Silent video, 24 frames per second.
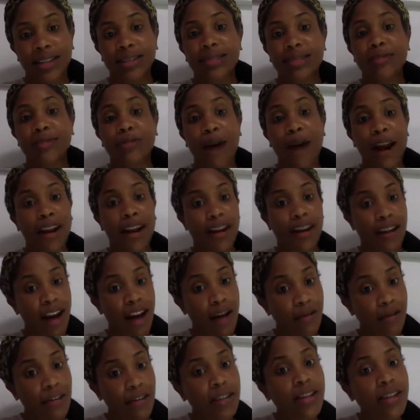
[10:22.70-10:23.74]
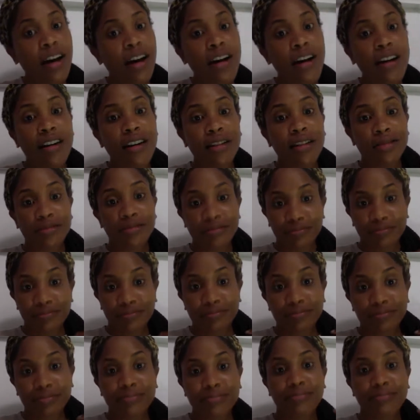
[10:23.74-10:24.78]
Writing a novel is hard.
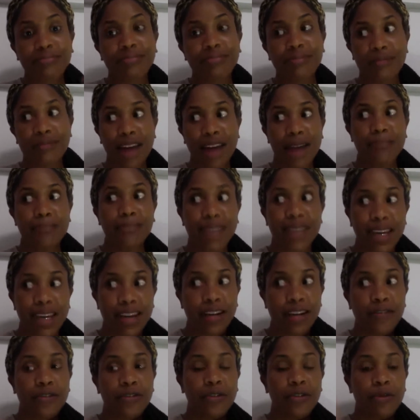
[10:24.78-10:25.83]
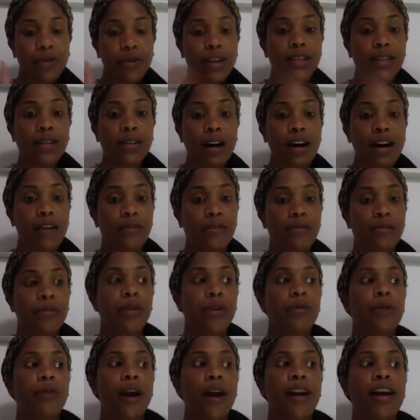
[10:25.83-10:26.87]
I haven't taken a few weeks off from
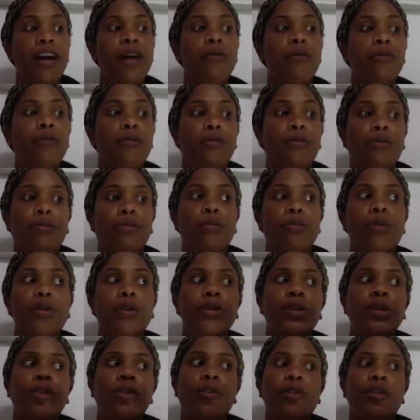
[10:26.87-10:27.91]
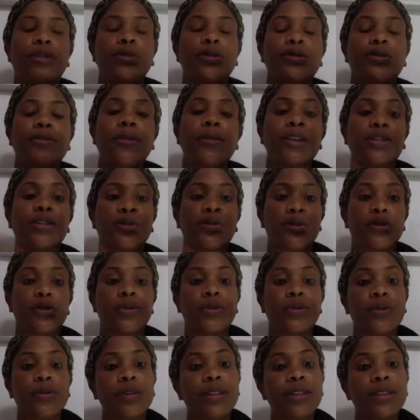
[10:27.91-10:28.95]
it. Right now, I'm more so focused on my short
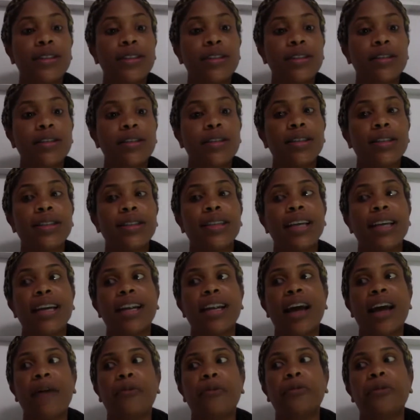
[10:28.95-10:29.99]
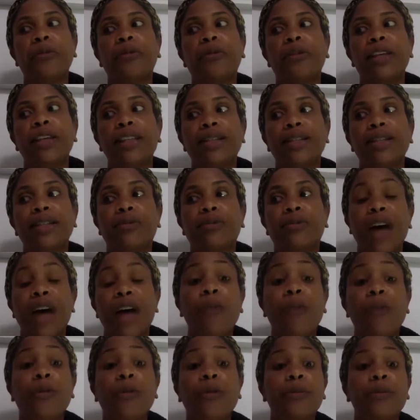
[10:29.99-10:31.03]
story series, and I
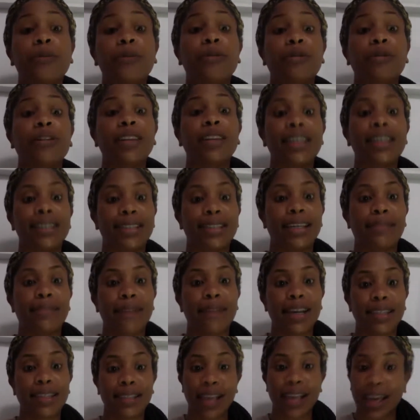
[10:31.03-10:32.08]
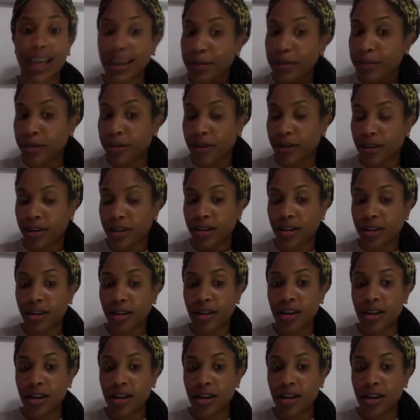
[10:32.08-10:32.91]
will be releasing my second book